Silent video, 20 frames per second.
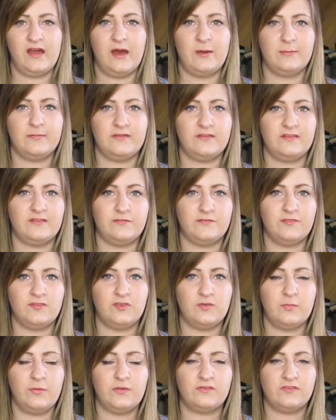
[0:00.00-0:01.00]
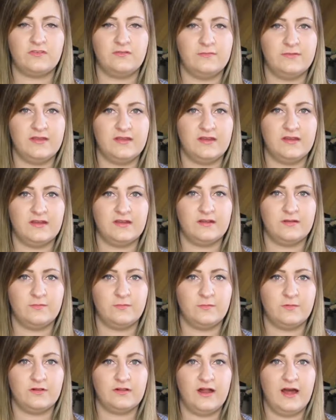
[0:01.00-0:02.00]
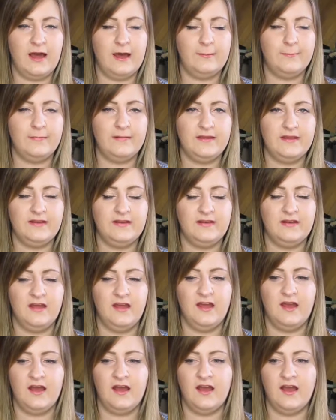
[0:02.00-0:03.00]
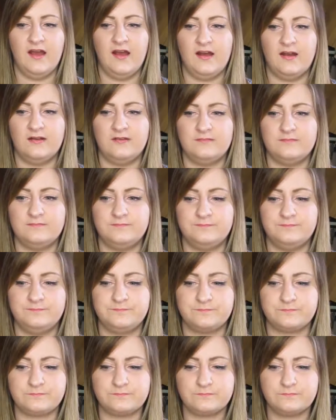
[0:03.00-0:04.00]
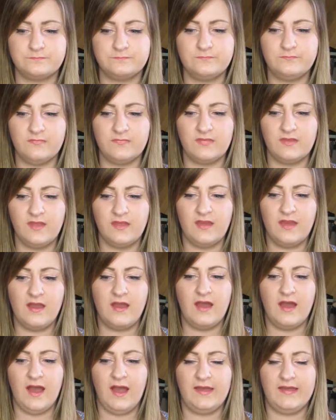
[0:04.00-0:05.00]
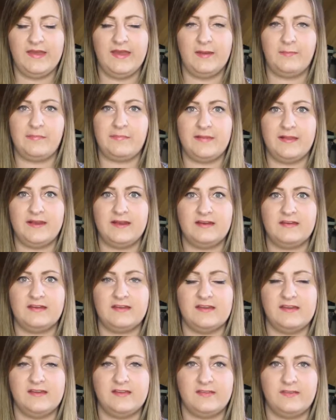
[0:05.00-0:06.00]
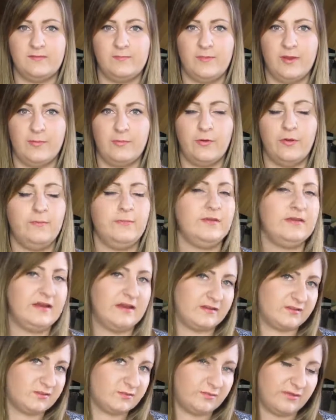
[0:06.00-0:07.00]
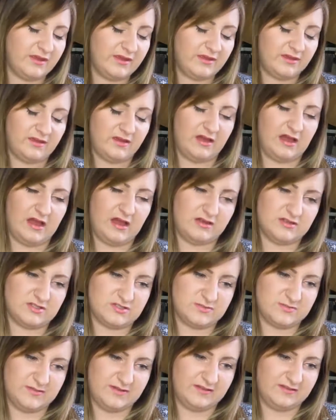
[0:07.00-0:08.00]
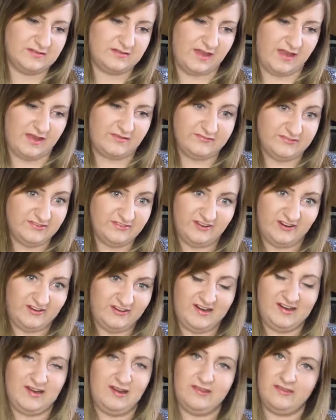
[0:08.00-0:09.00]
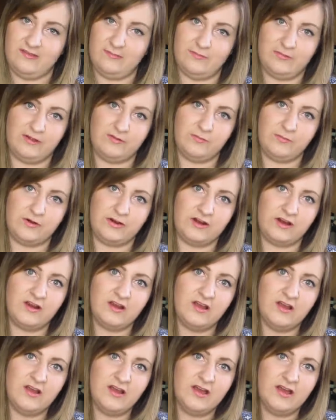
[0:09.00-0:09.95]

it happens if it's supposed to be uh, will happen um, I am planning to cancel my appointment next week uh, just because I haven't done any of the blood work